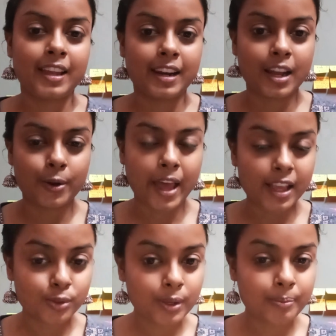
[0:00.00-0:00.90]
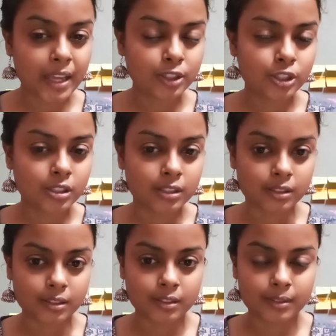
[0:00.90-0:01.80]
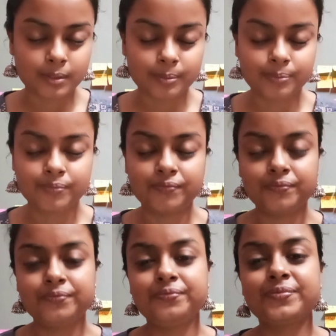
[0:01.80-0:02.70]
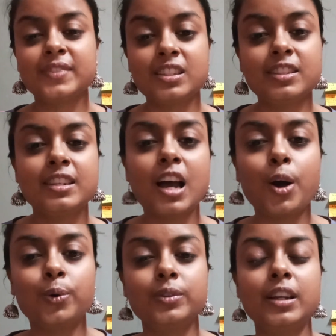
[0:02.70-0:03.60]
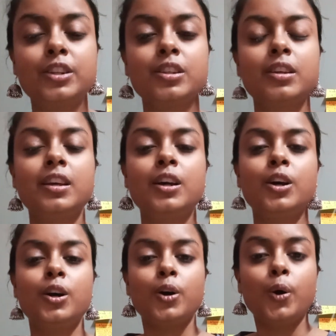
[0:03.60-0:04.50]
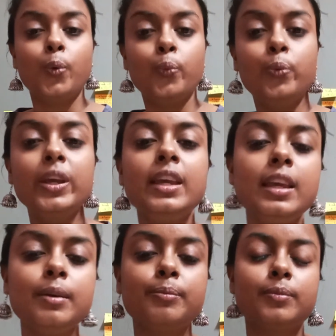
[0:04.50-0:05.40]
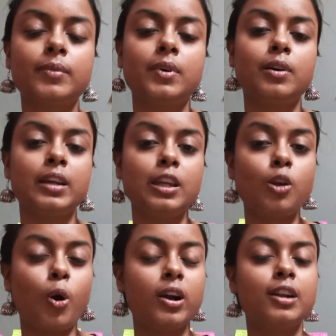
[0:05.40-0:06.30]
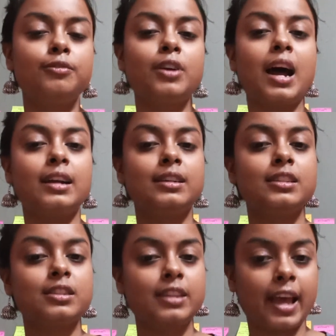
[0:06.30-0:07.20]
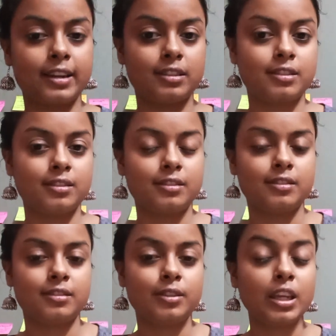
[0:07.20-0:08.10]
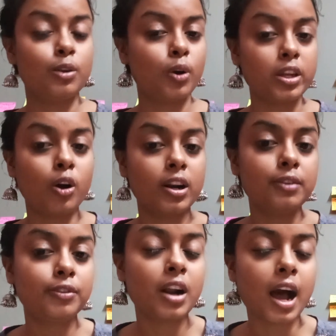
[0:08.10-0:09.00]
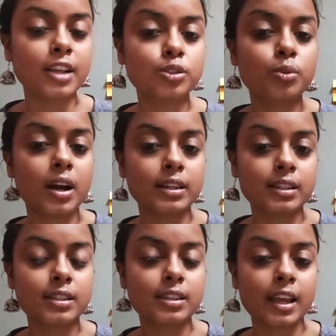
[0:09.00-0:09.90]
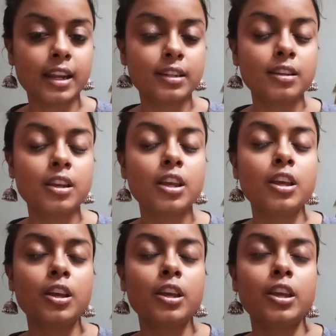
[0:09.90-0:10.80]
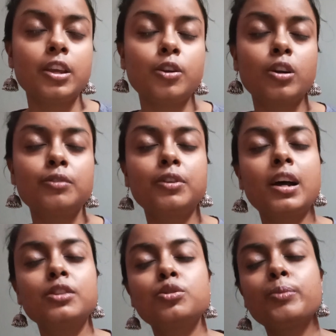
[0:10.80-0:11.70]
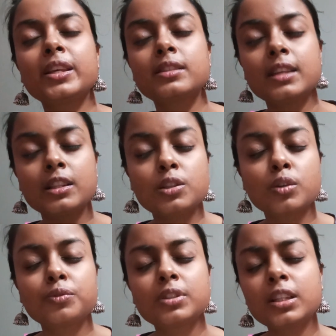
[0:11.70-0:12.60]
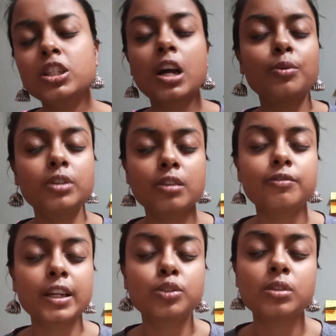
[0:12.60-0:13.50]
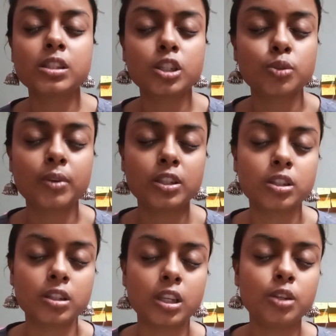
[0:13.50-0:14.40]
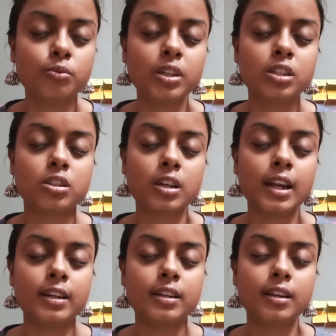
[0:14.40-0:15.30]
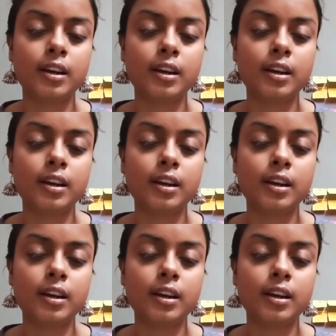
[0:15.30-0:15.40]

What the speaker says: Now, as we mentioned just now, that we, in order for understand, in order for us to understand, in order for us to make sense of such counterfactual situation in which an